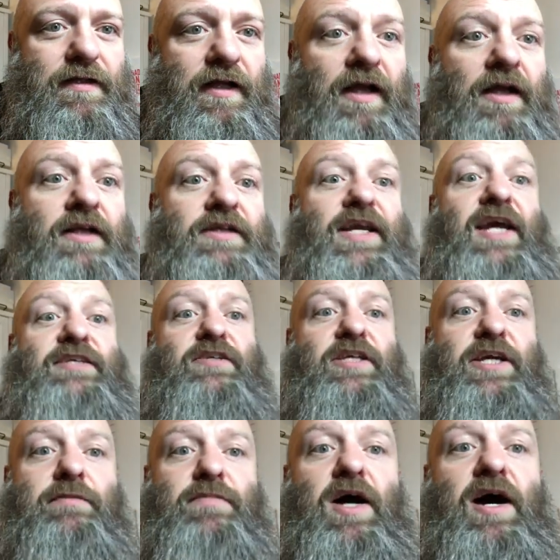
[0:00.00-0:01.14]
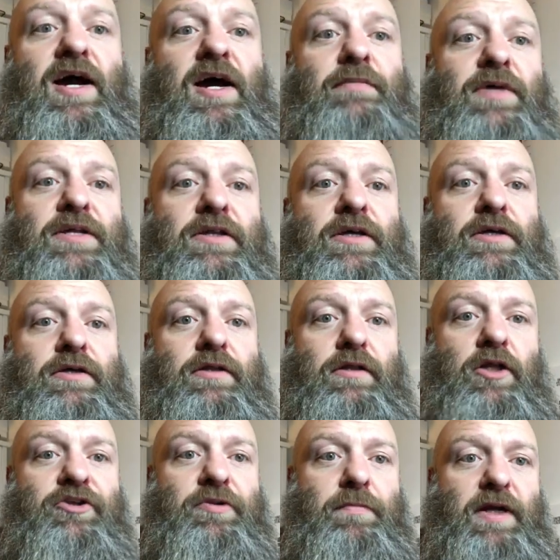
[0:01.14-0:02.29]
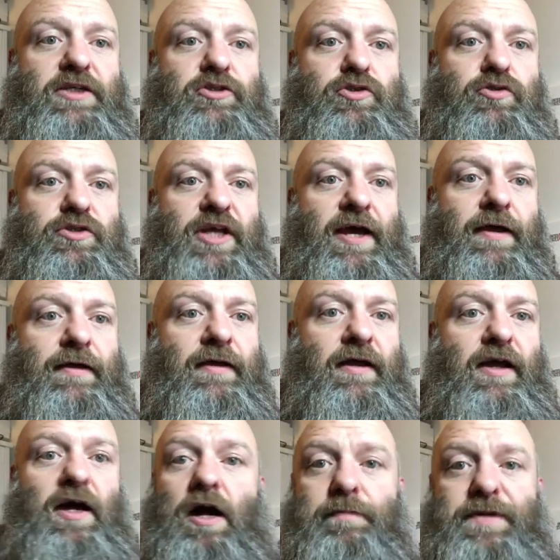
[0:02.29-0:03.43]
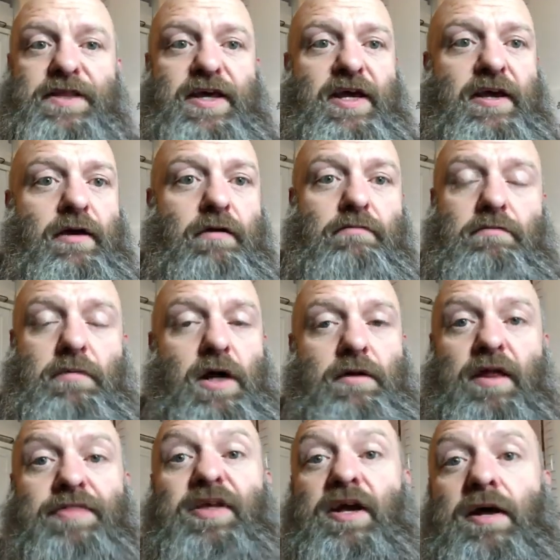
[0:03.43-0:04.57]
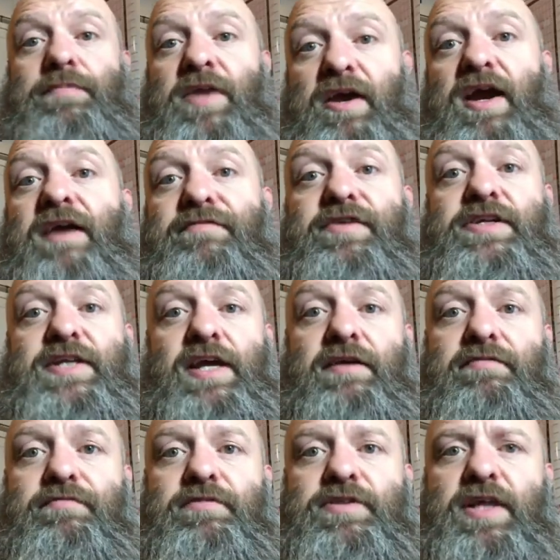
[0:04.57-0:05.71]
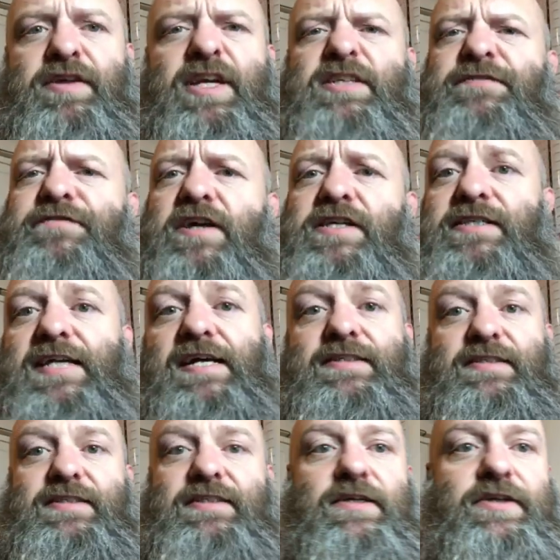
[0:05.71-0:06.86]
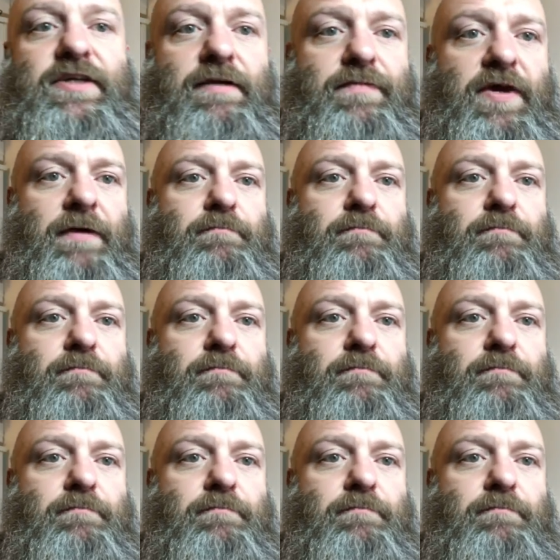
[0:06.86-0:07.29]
Yes, Liam, I am at the London Bike Show, yeah. I'll be there, I think I'm there every day. I think it's Friday, Saturday, Sunday I'm there.